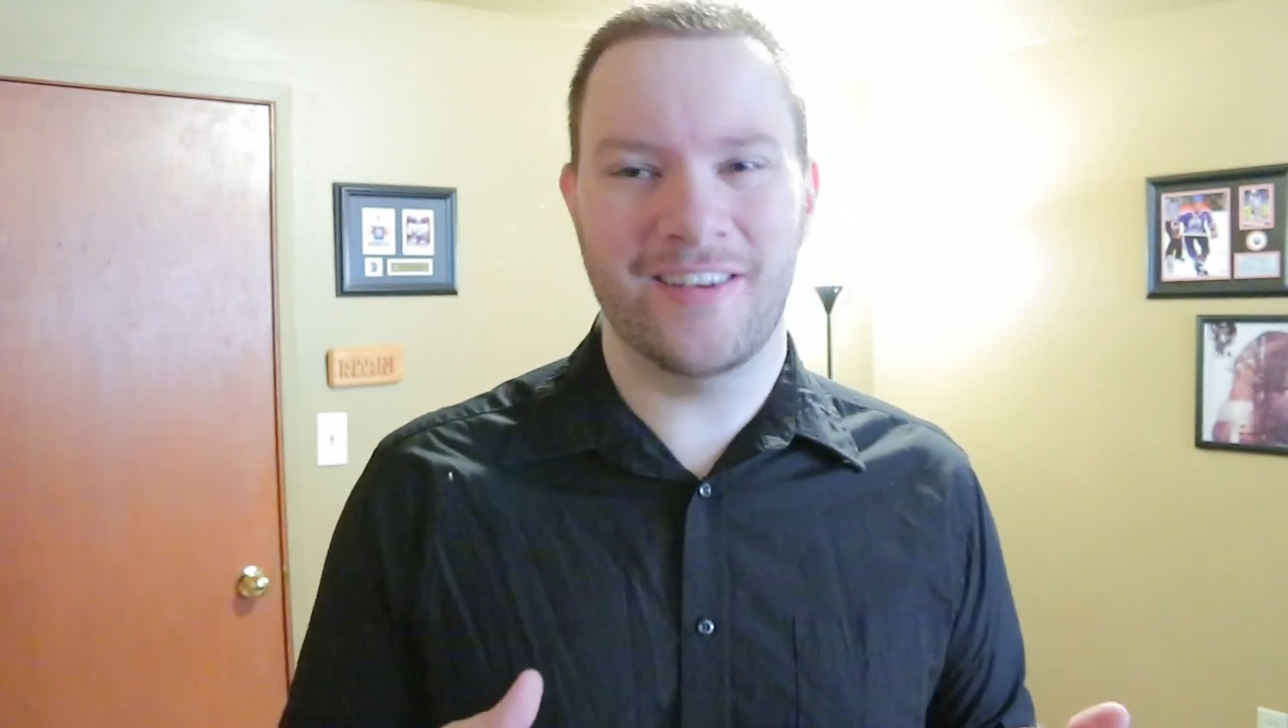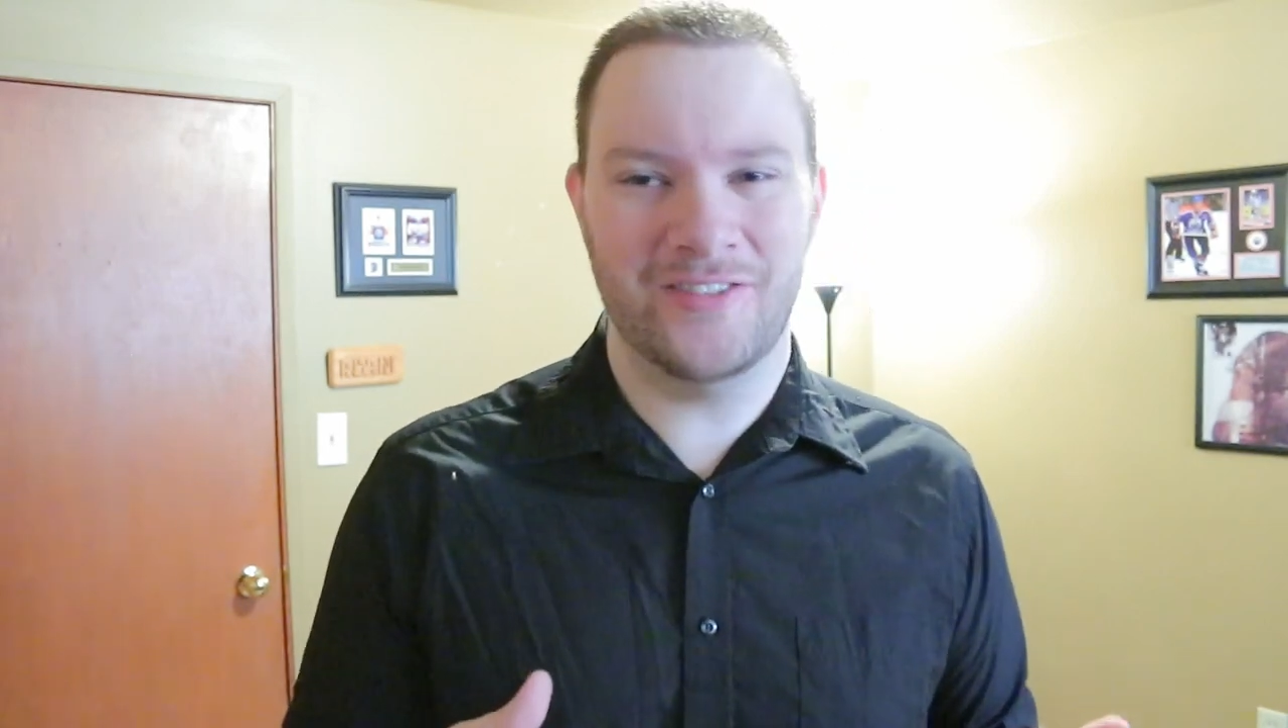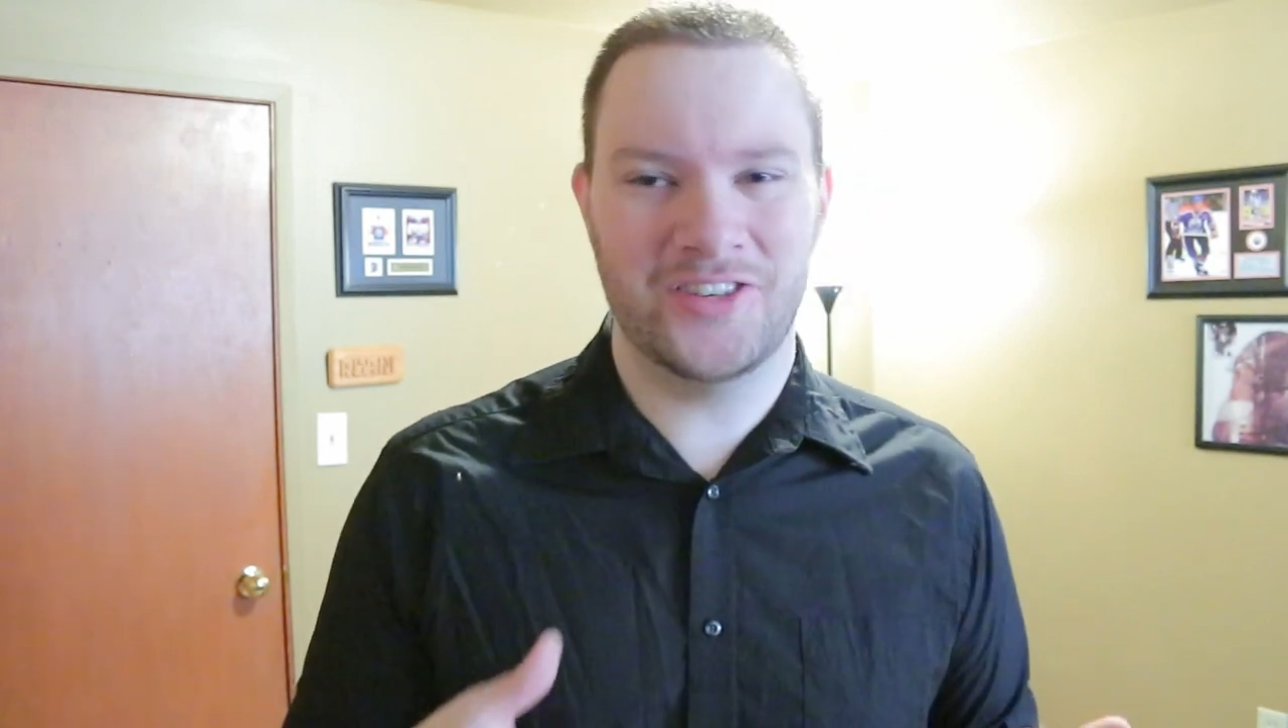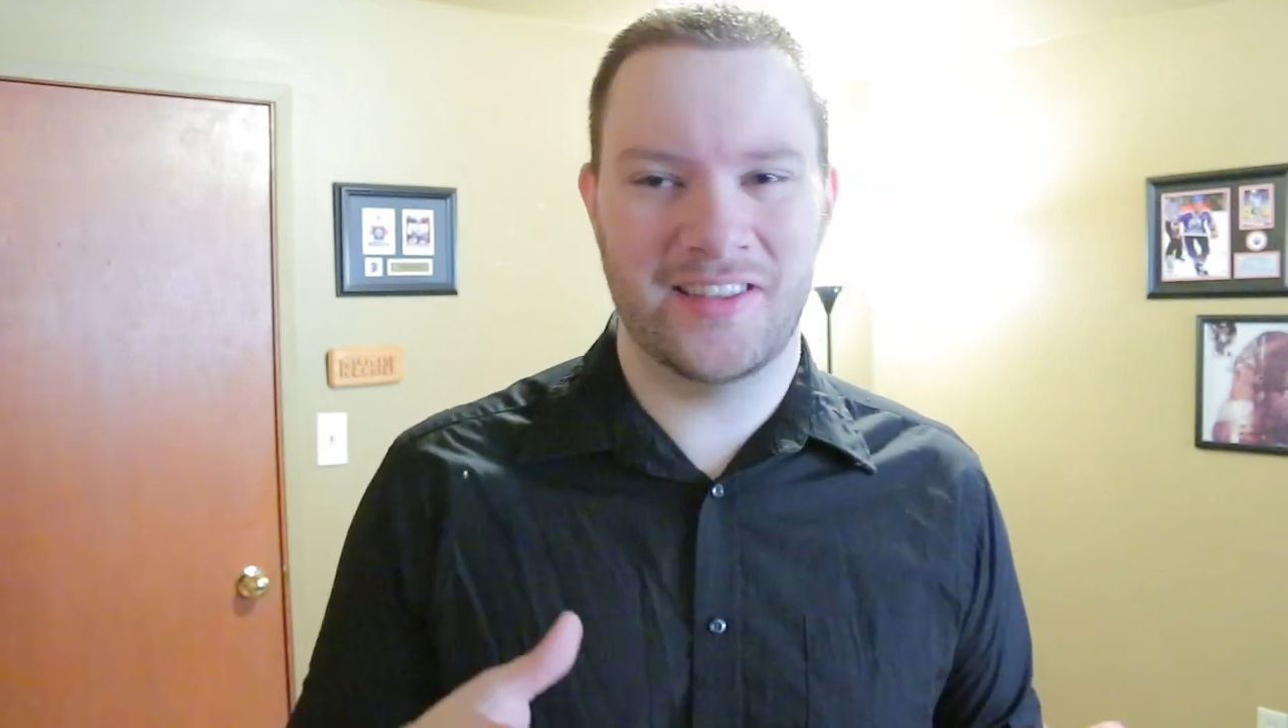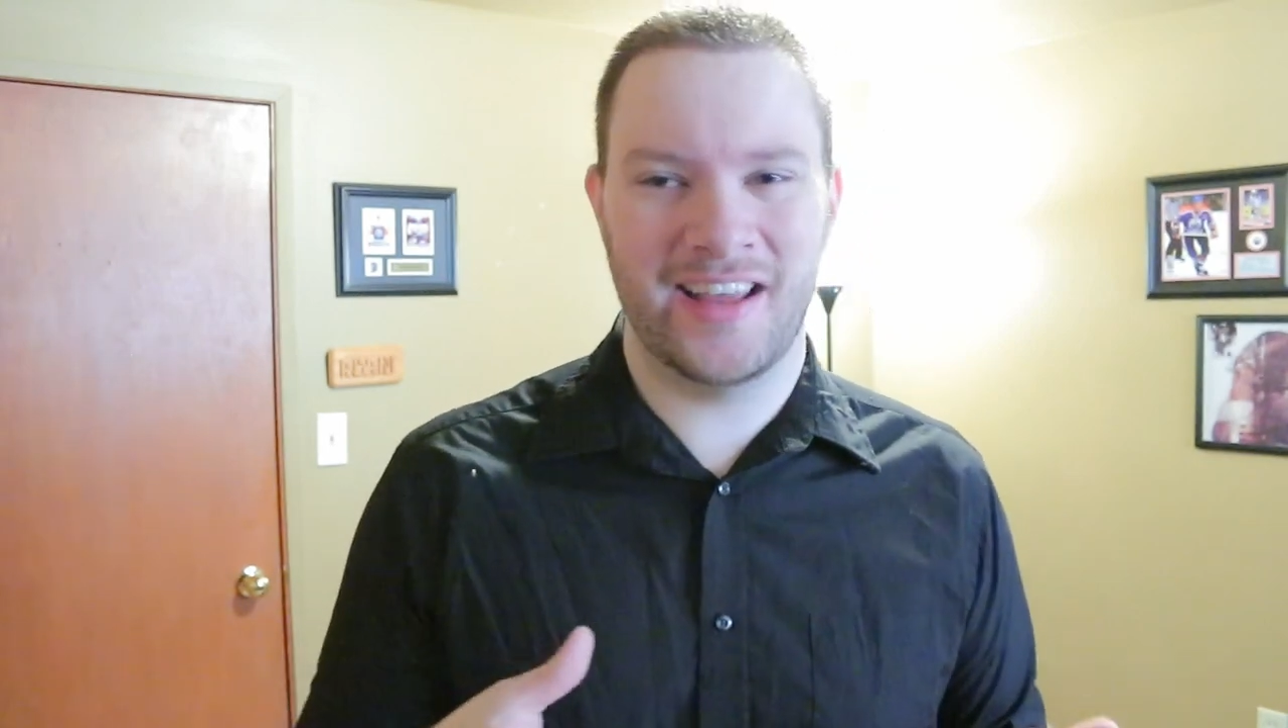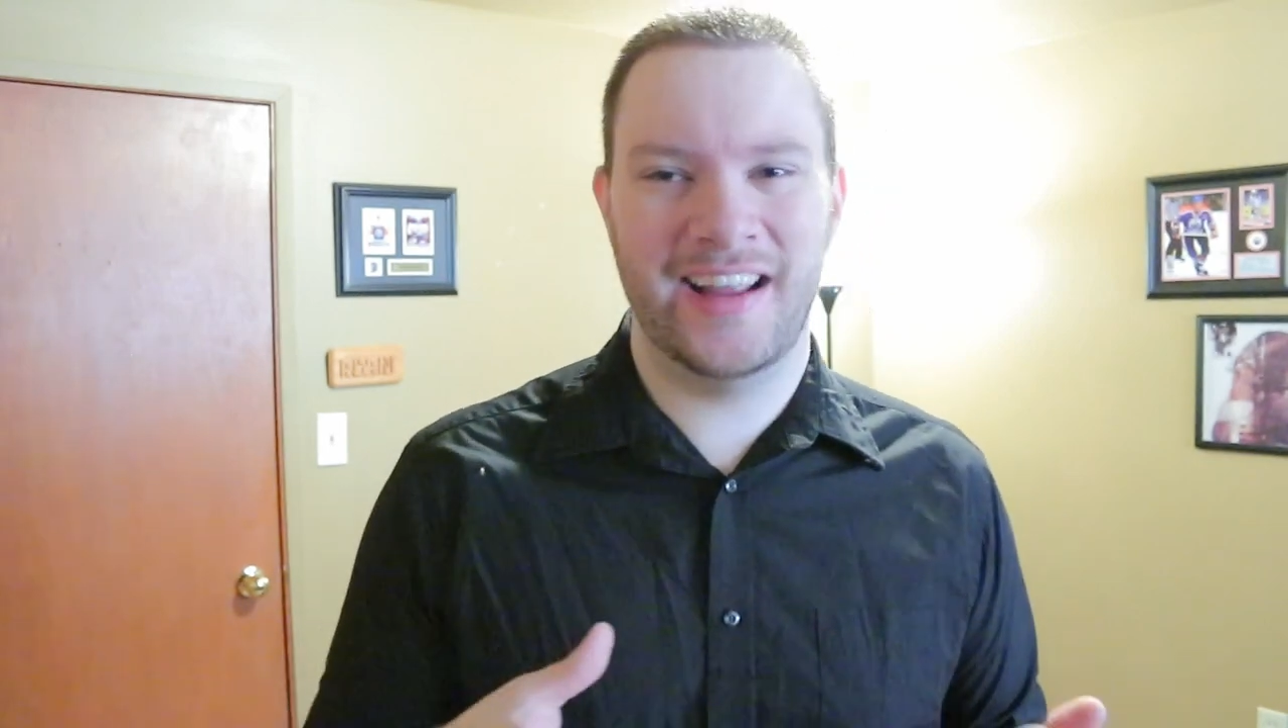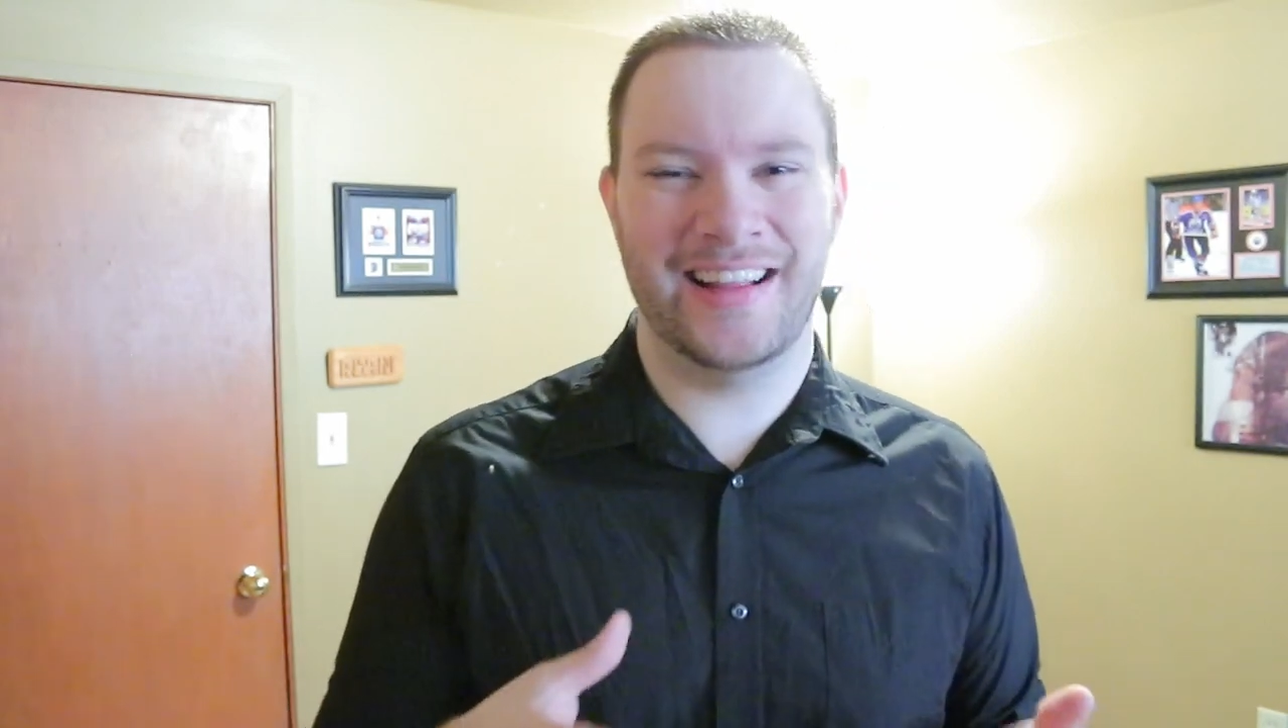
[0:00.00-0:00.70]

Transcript: don't you think,